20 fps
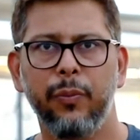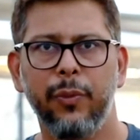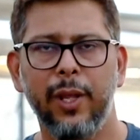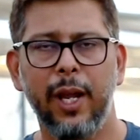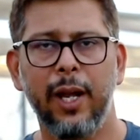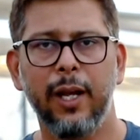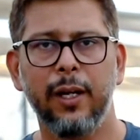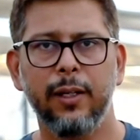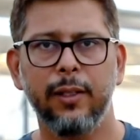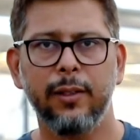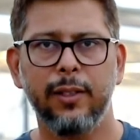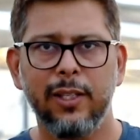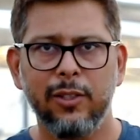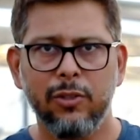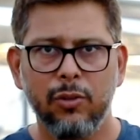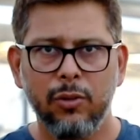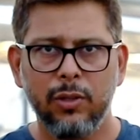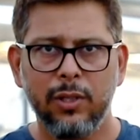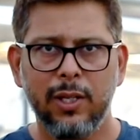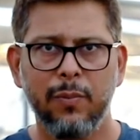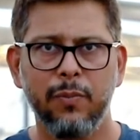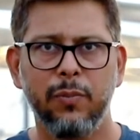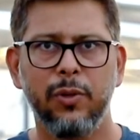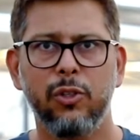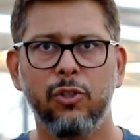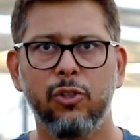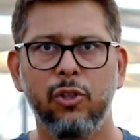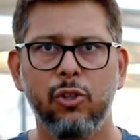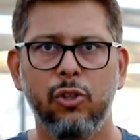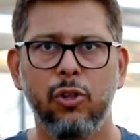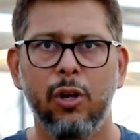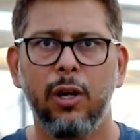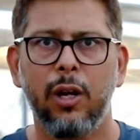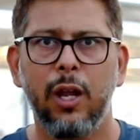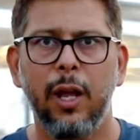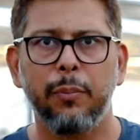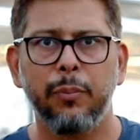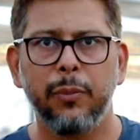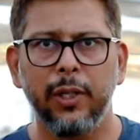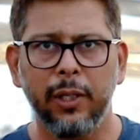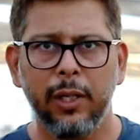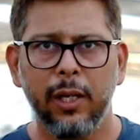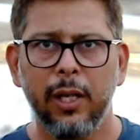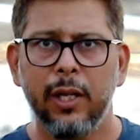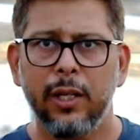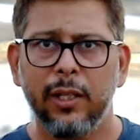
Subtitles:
and there's no temperature shock happening.